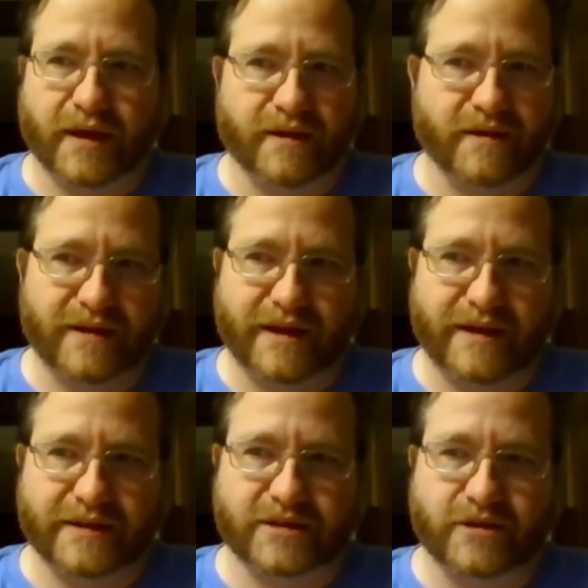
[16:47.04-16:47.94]

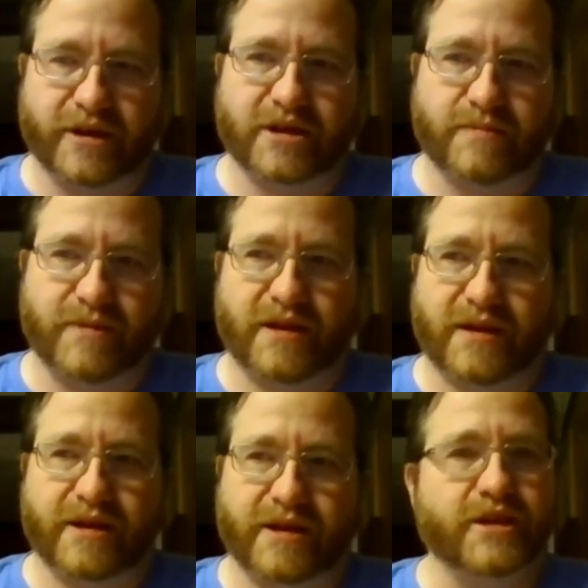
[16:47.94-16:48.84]
It's going to be
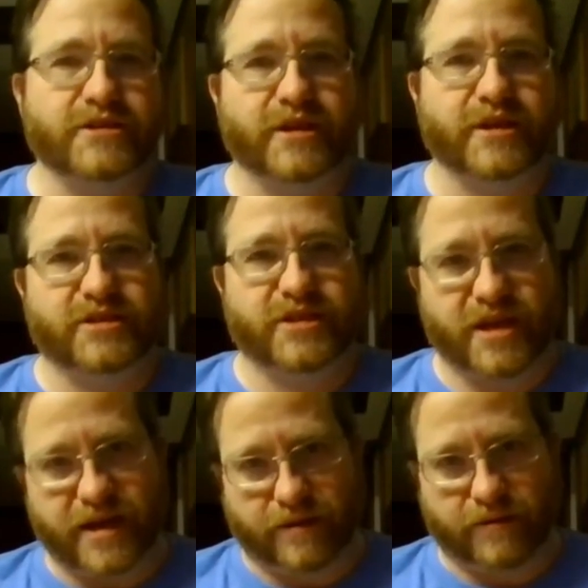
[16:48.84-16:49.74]
interesting to
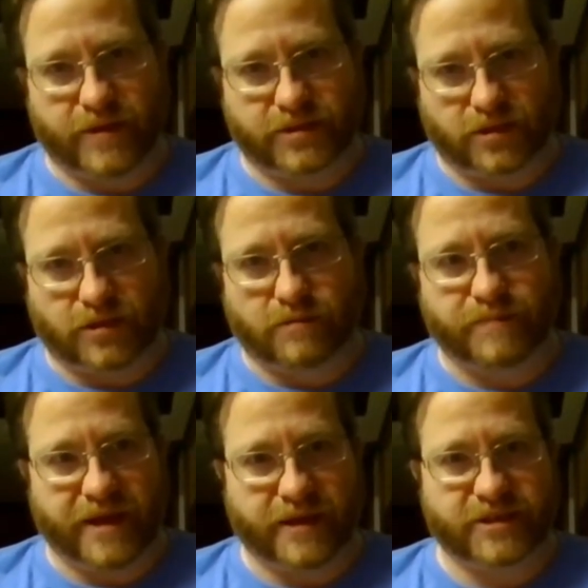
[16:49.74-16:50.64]
see how this all
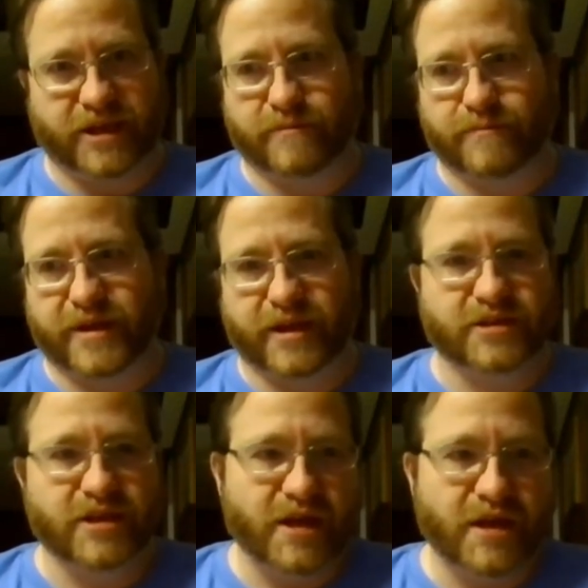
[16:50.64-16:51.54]
pans out,
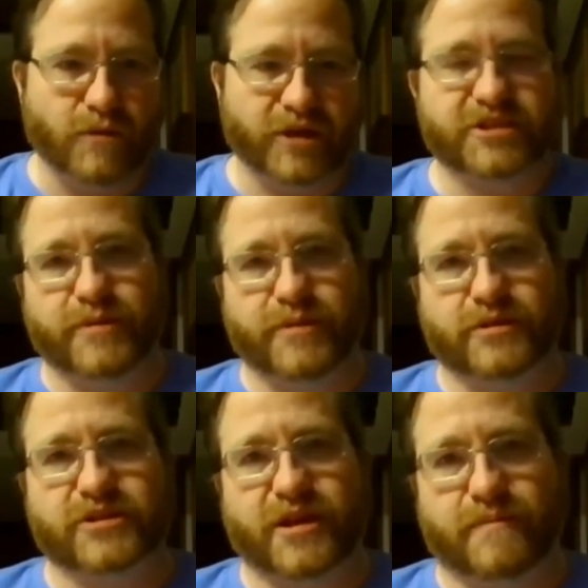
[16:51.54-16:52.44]
because once the
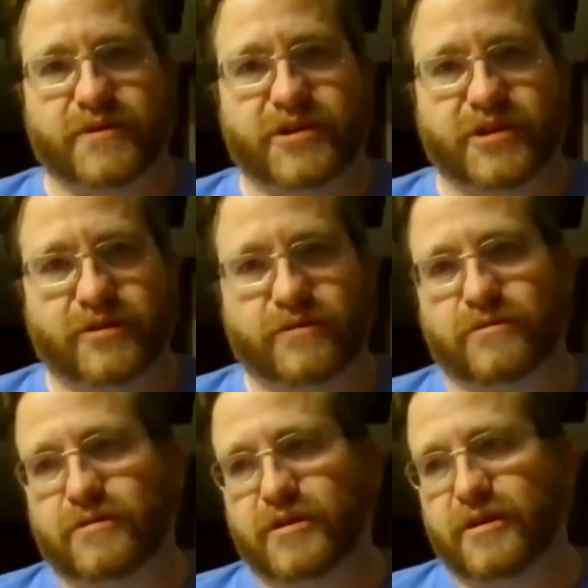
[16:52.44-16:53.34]
bills come
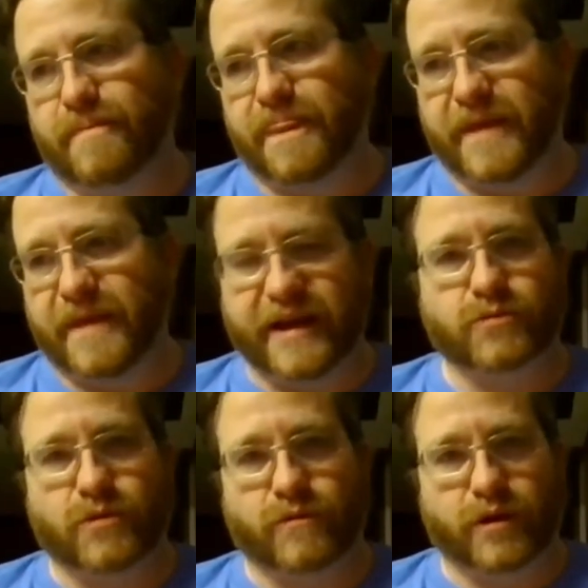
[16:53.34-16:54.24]
due, that's
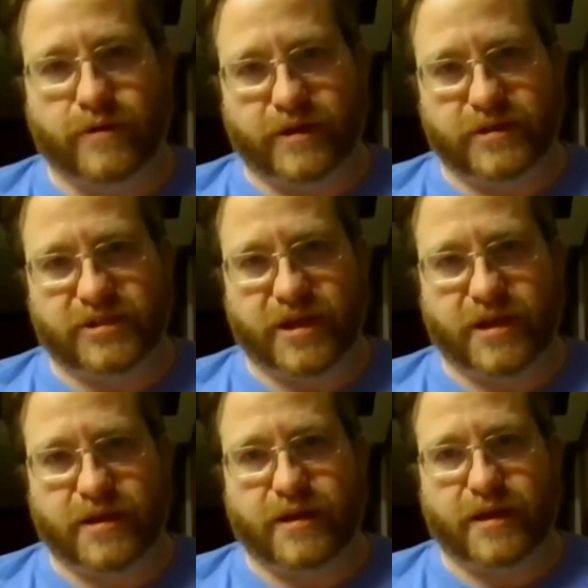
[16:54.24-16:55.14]
when we're going to
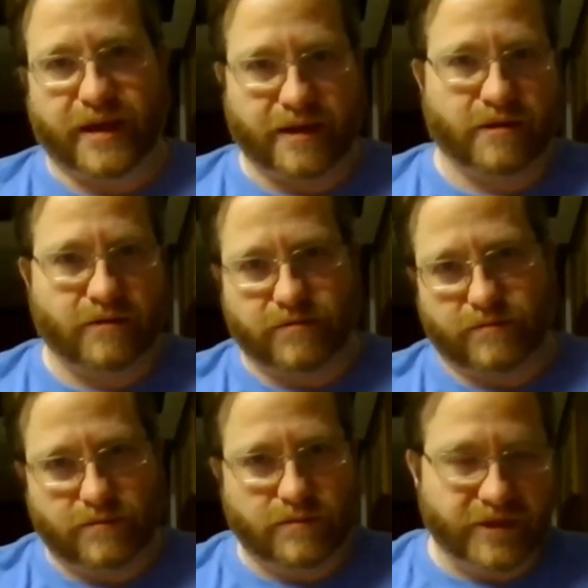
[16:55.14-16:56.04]
see how
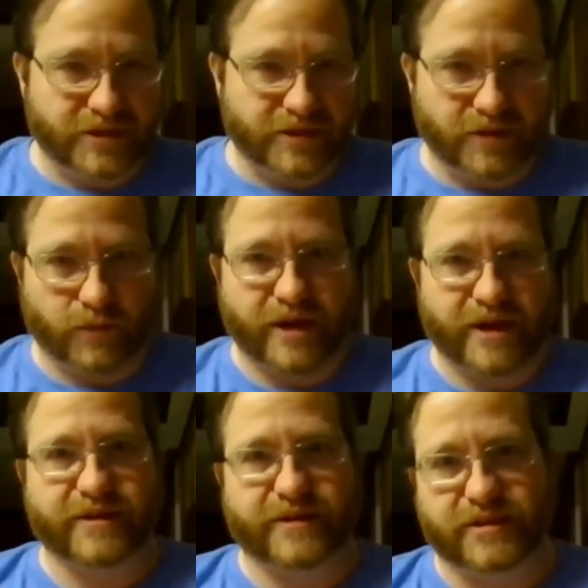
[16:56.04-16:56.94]
the way
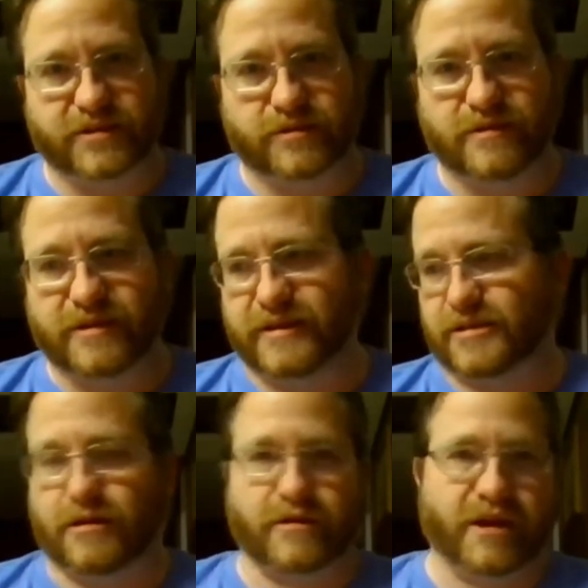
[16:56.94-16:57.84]
that this is
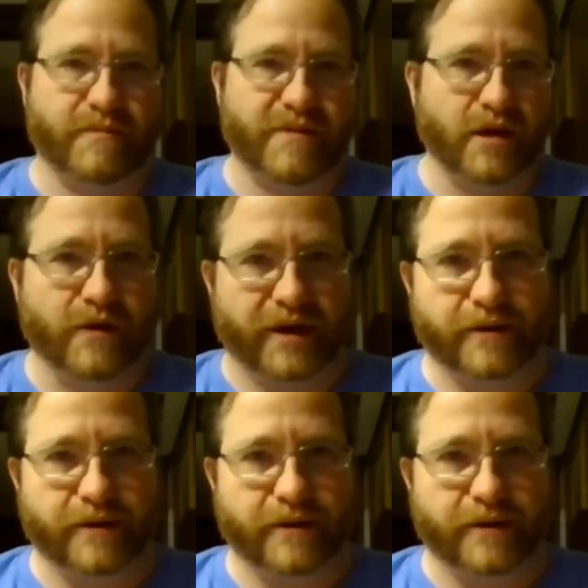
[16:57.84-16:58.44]
all going to be going.